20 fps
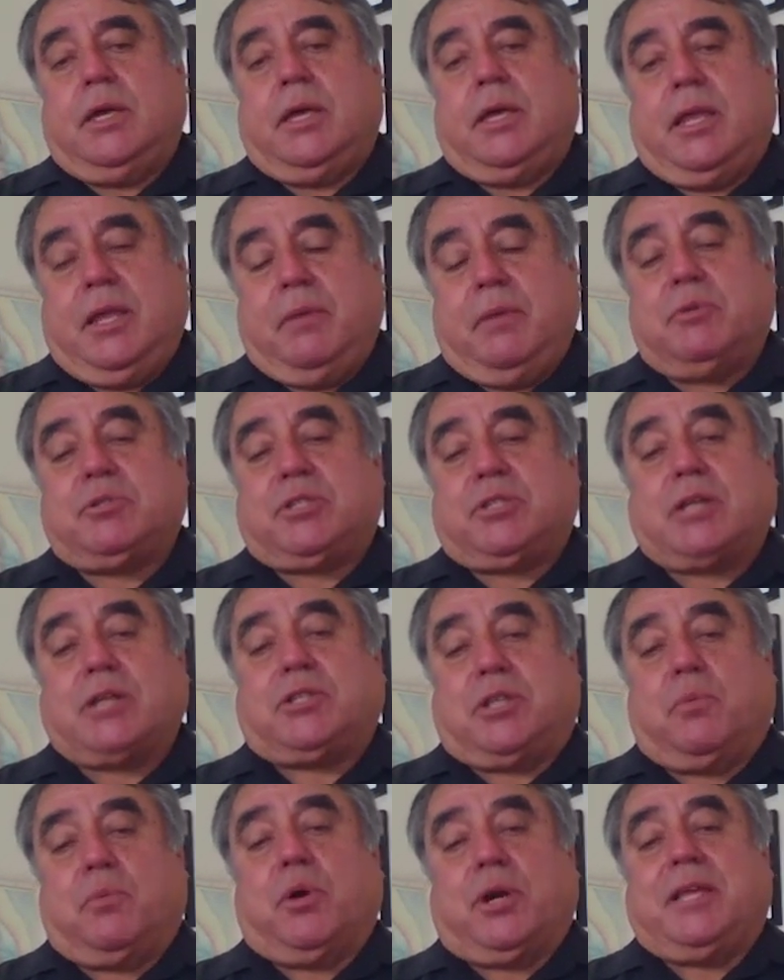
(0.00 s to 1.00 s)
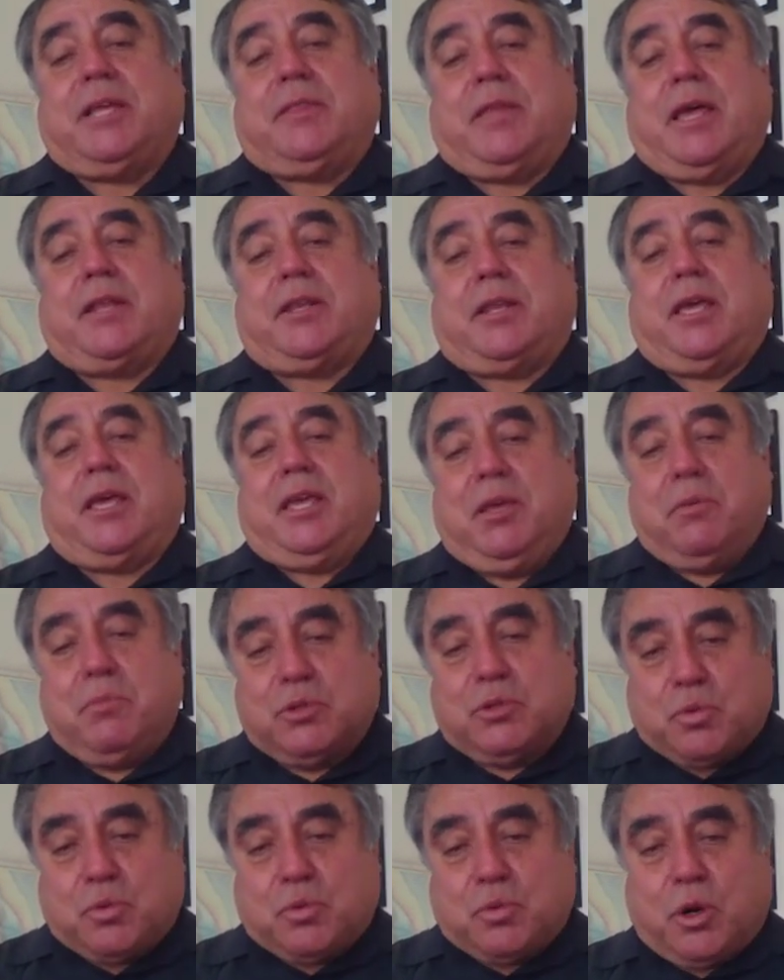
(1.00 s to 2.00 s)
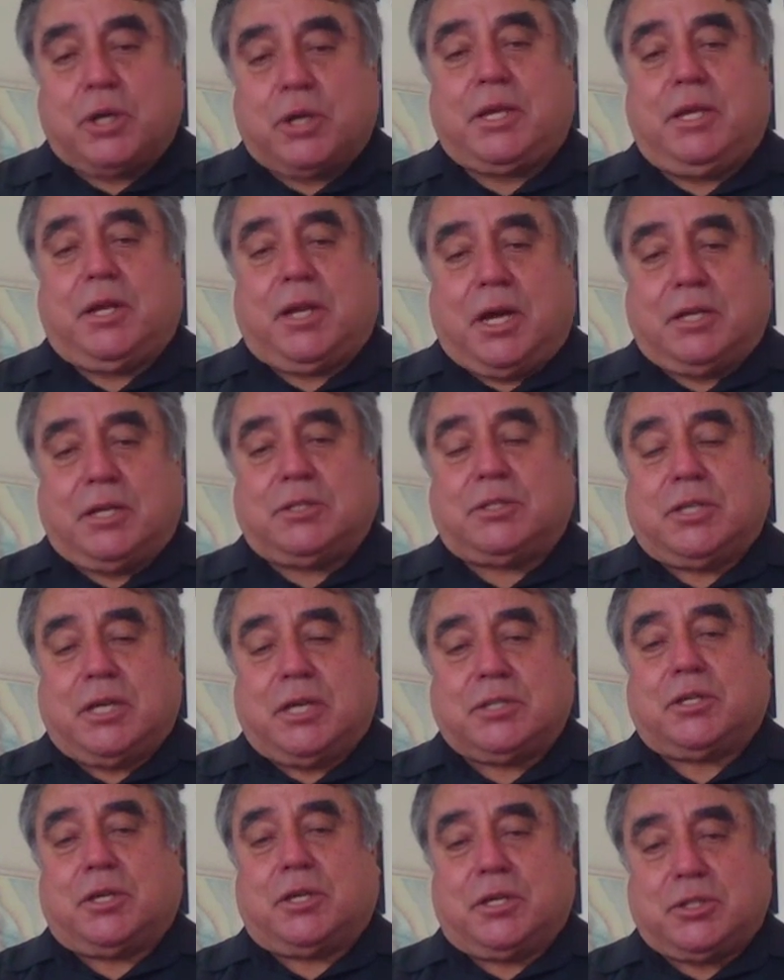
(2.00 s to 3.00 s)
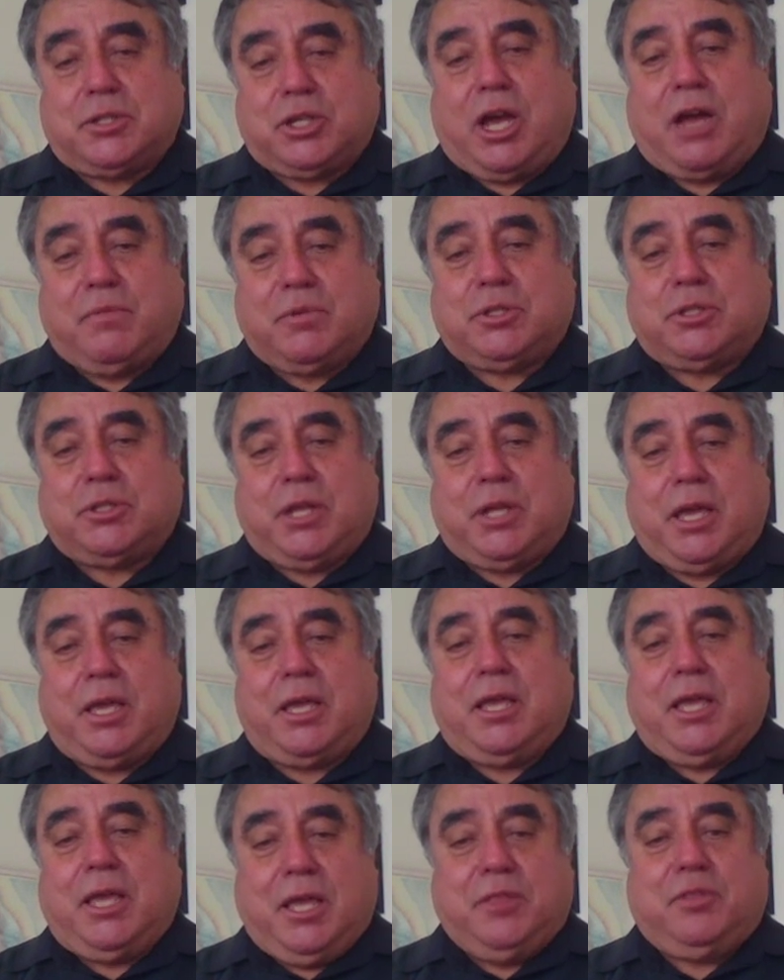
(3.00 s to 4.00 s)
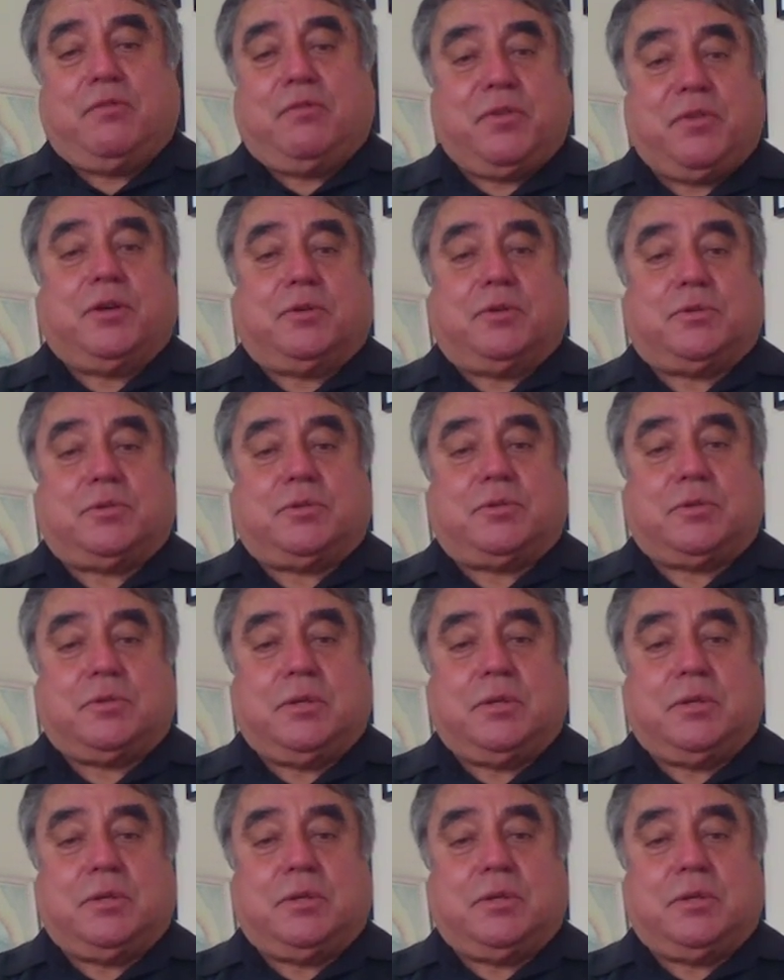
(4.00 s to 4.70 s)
And he was actually working that day. He was working on Cesar Chavez's day in the fields.